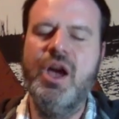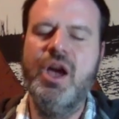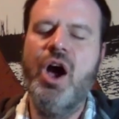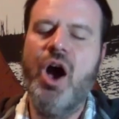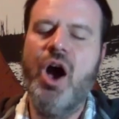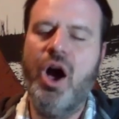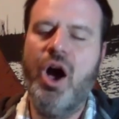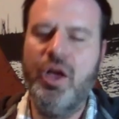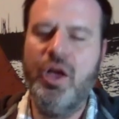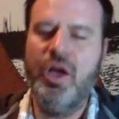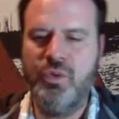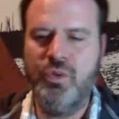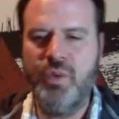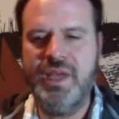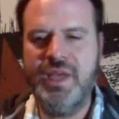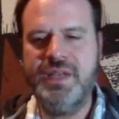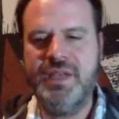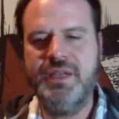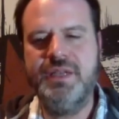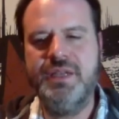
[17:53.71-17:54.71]
On the
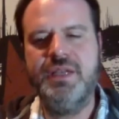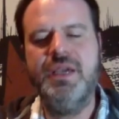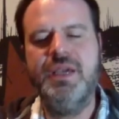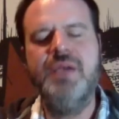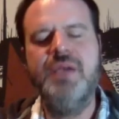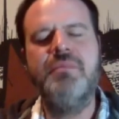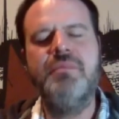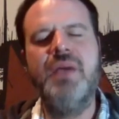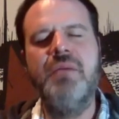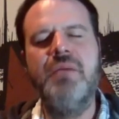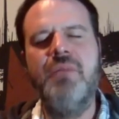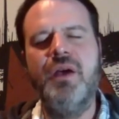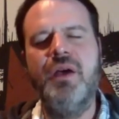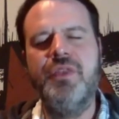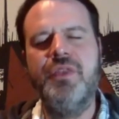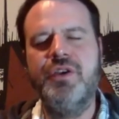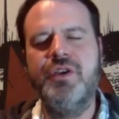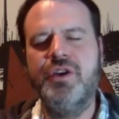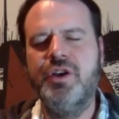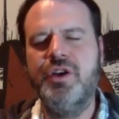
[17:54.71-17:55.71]
wind, my
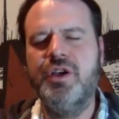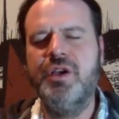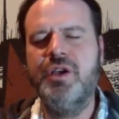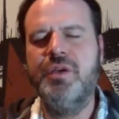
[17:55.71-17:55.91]
mother,